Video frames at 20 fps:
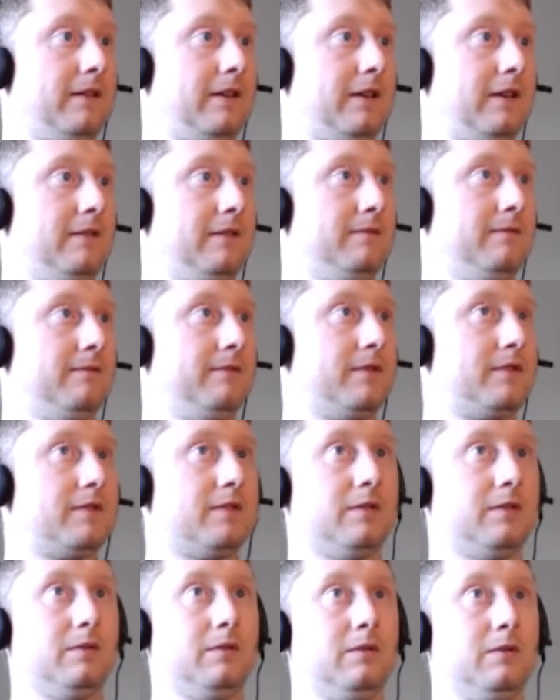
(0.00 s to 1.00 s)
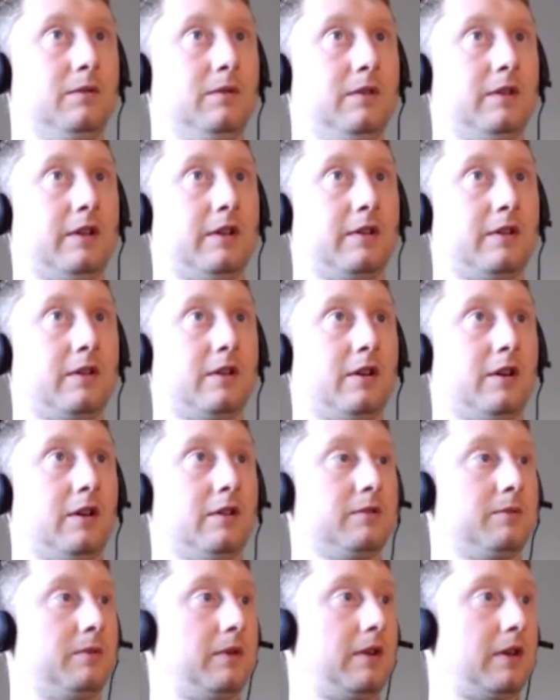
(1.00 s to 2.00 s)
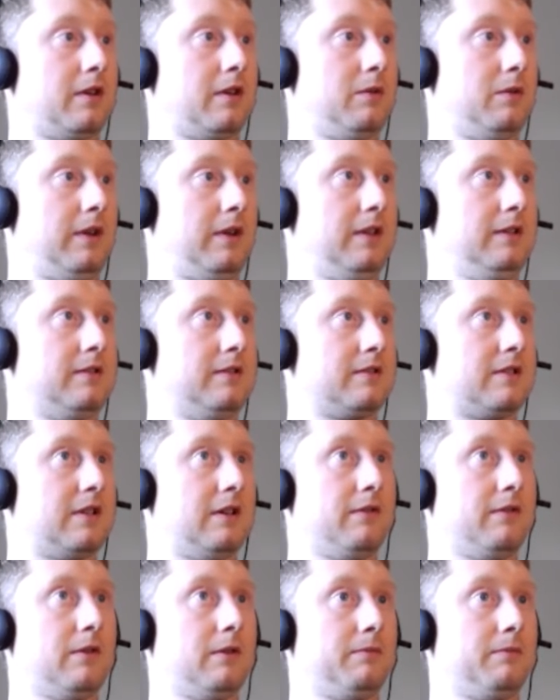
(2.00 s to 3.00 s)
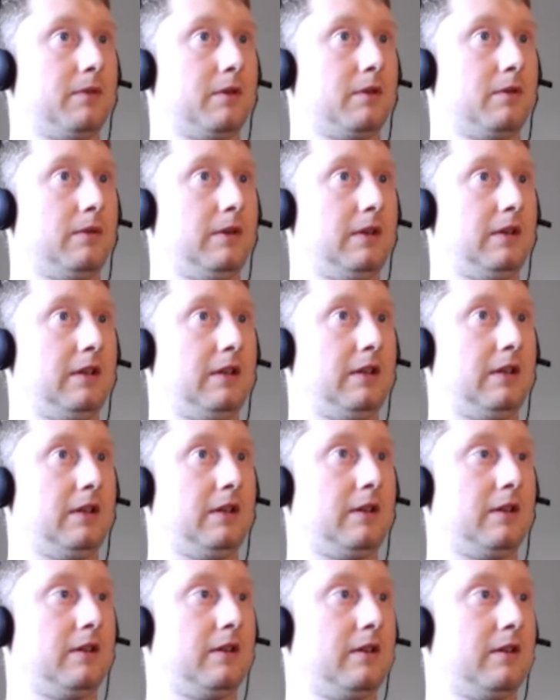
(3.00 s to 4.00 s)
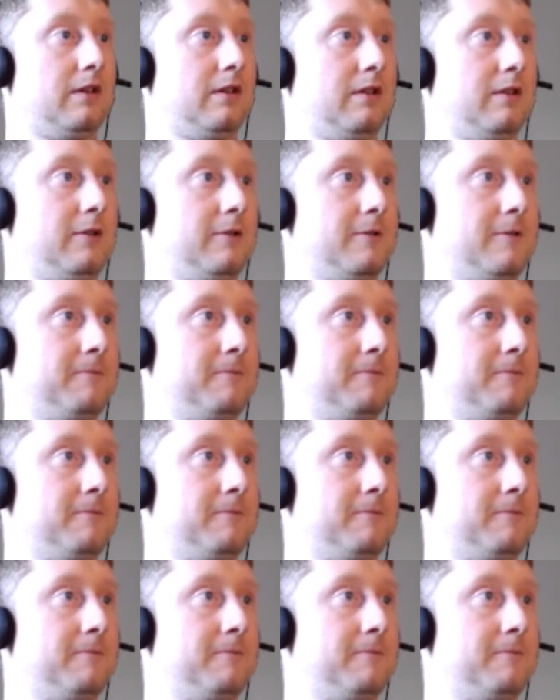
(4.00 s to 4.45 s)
Okay, let's do another card. So we got a queen. Let's cover up the queen here.